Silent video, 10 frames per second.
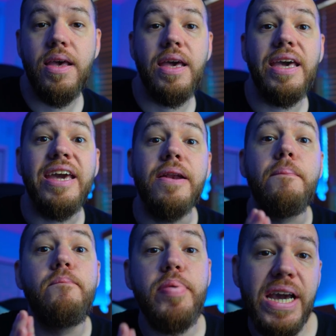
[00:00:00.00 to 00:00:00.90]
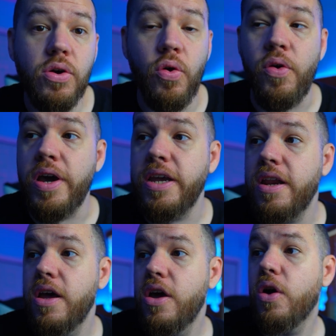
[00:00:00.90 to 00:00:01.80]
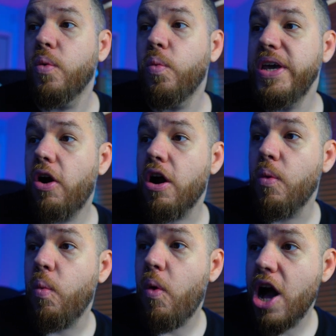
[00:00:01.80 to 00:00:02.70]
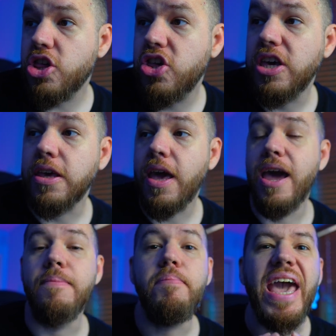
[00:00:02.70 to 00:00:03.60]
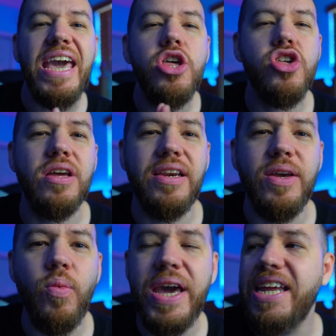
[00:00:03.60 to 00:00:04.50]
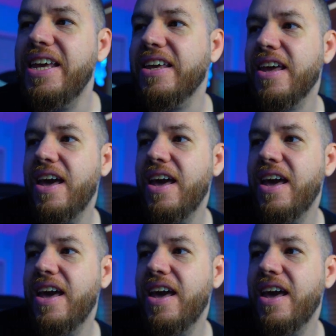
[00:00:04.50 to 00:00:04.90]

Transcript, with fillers: In Bitcoin, we are watching and patiently waiting